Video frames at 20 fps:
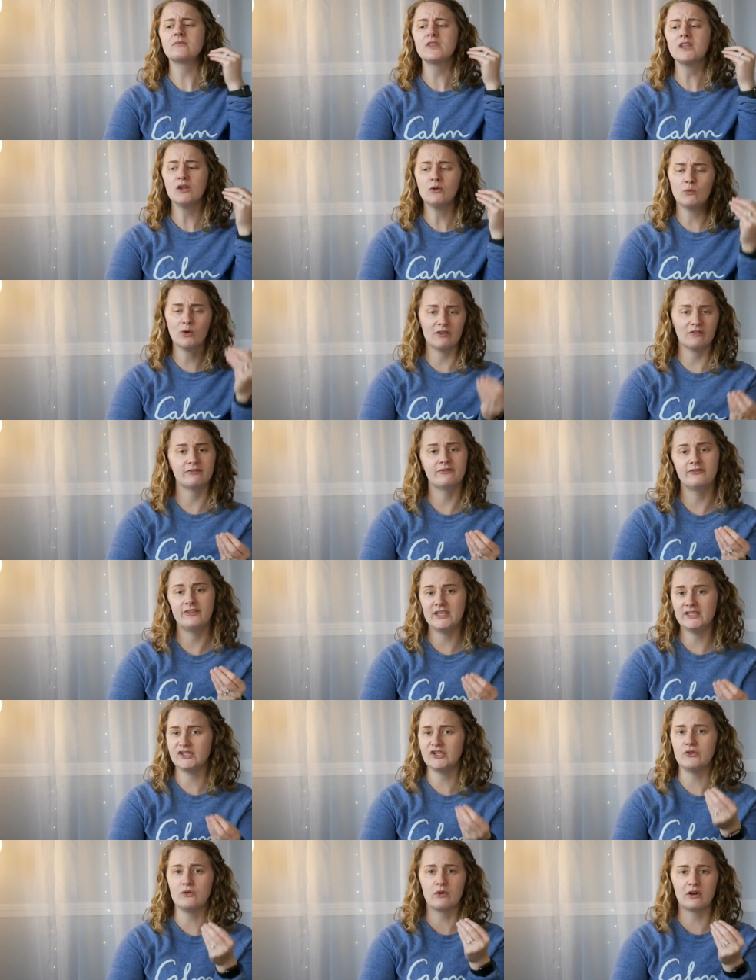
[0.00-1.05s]
what
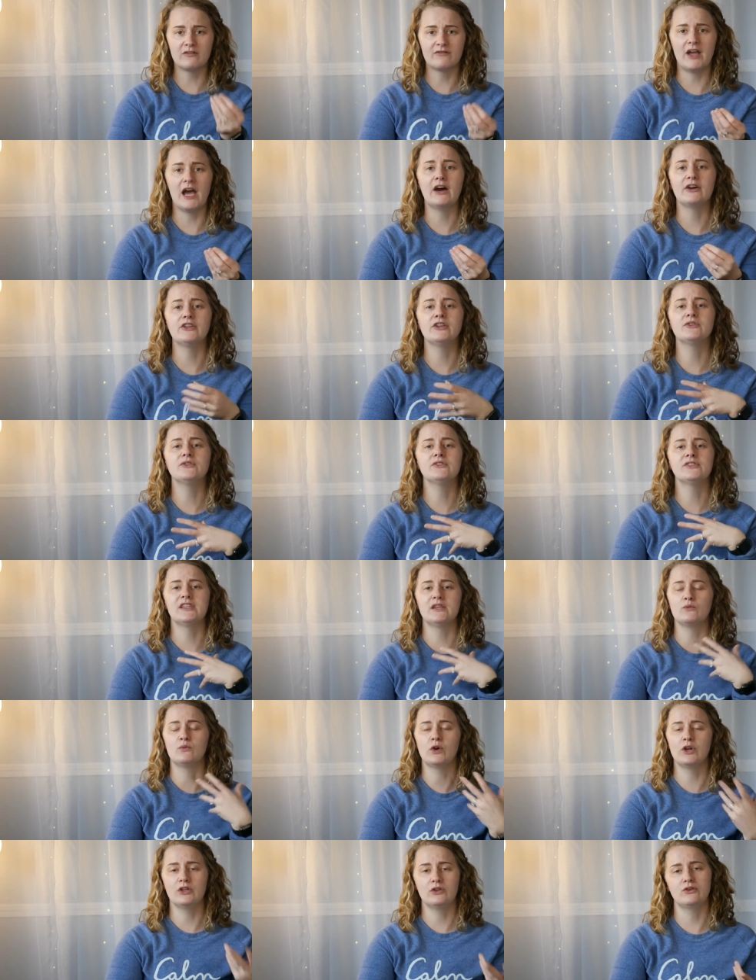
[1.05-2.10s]
fits your values
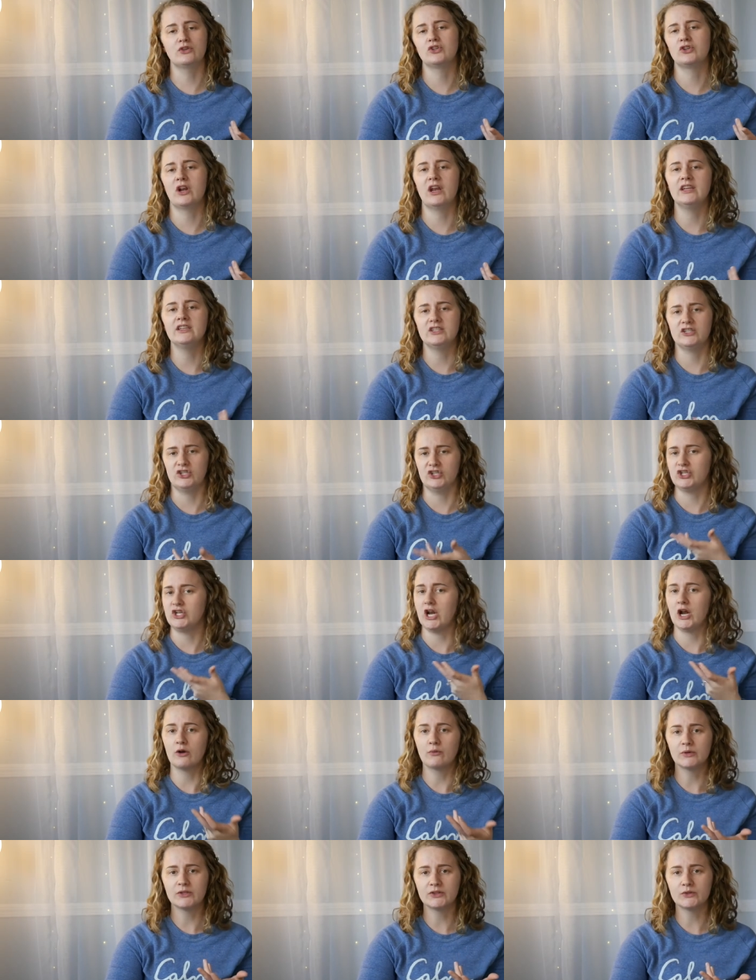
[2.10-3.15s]
and what you're trying to
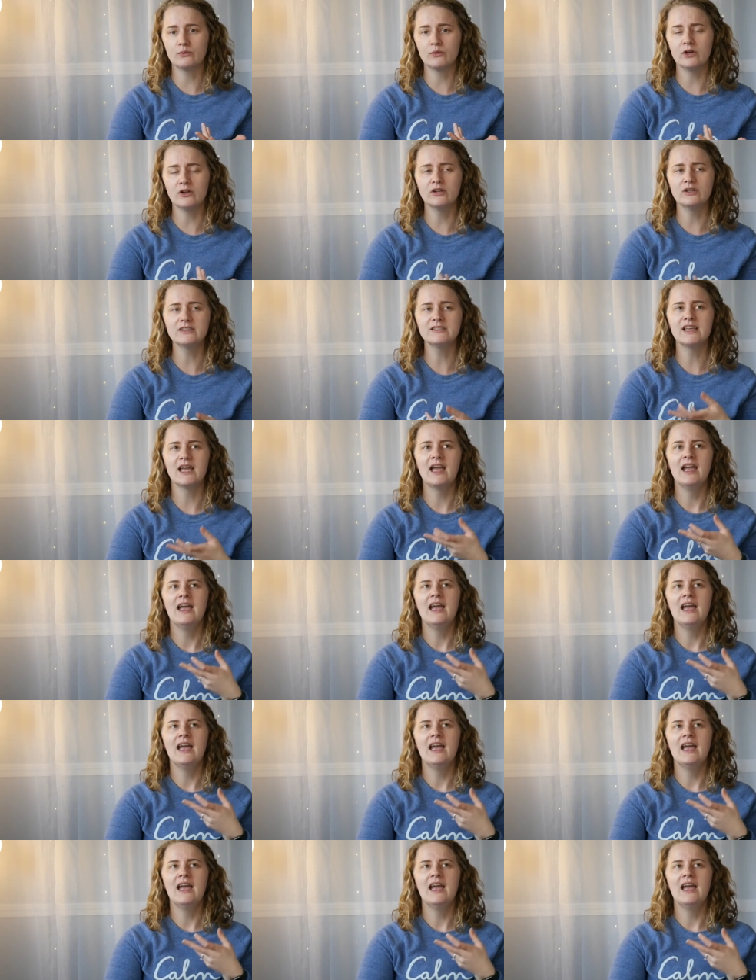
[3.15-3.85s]
share with the world.